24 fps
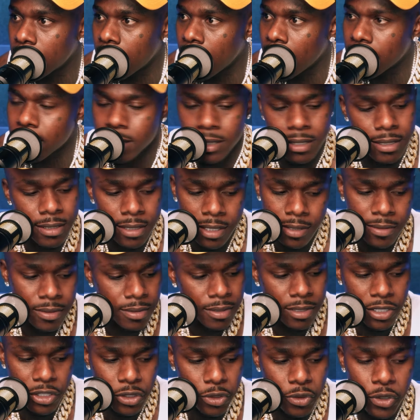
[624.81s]
Like
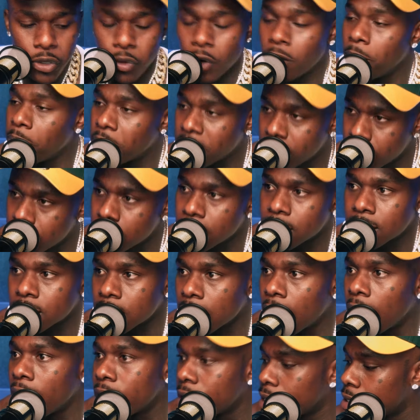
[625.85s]
you doing business,
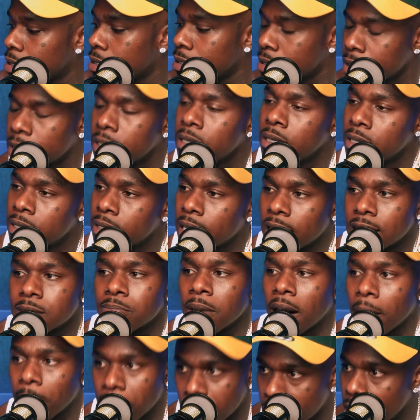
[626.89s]
like that's
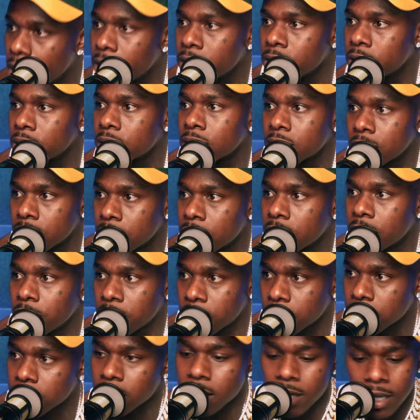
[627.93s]
my brother. You get
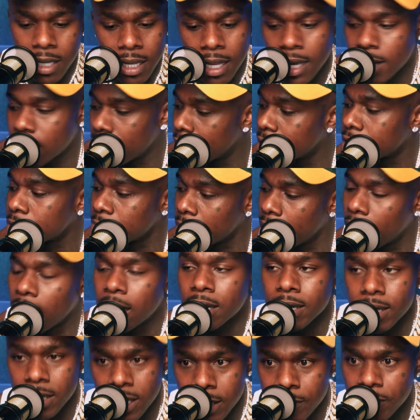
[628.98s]
what I'm saying? Like that's
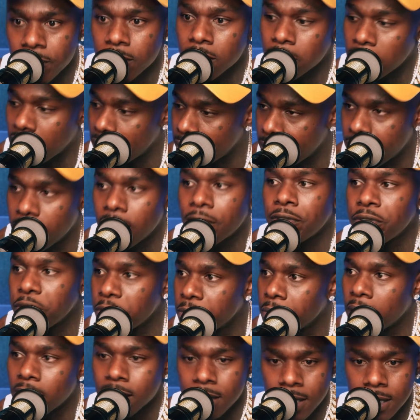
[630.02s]
my niece, my
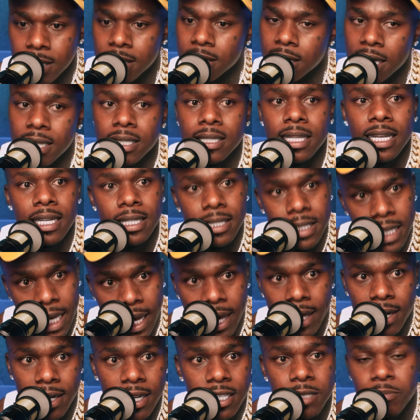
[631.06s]
nephew, my nieces, that's their
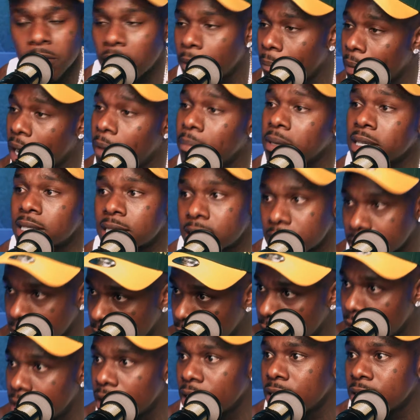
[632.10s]
daddy, that's my mama's
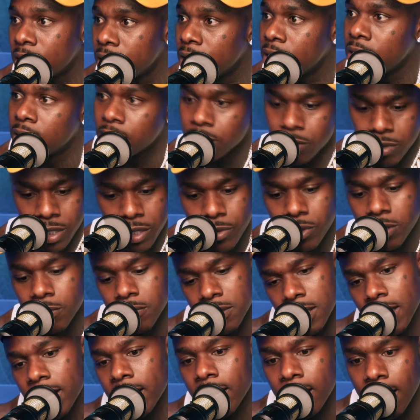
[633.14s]
son. You see what I'm
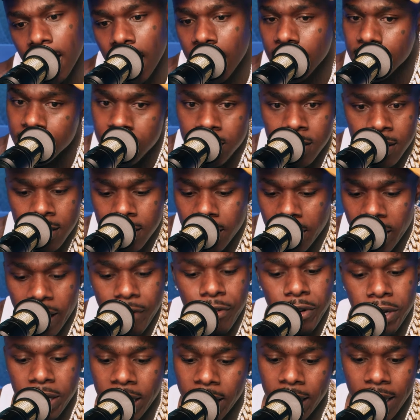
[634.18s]
saying? Like
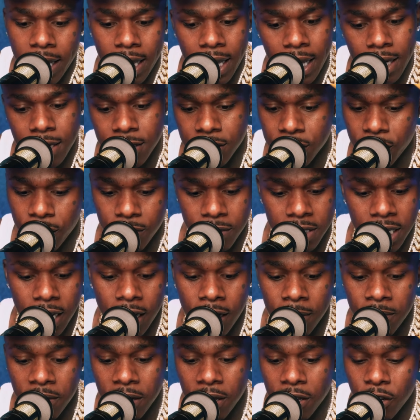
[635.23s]
every day at a certain
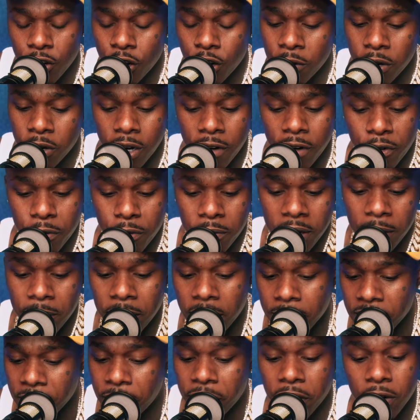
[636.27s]
time, alarm go off on my
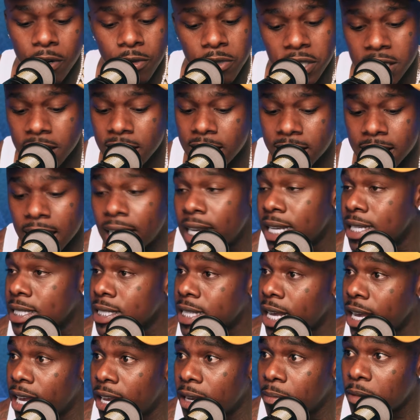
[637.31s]
mama's phone, she say his
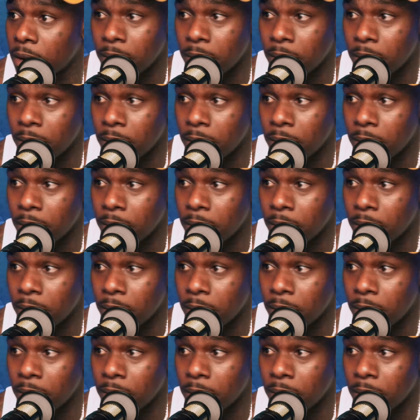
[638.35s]
name.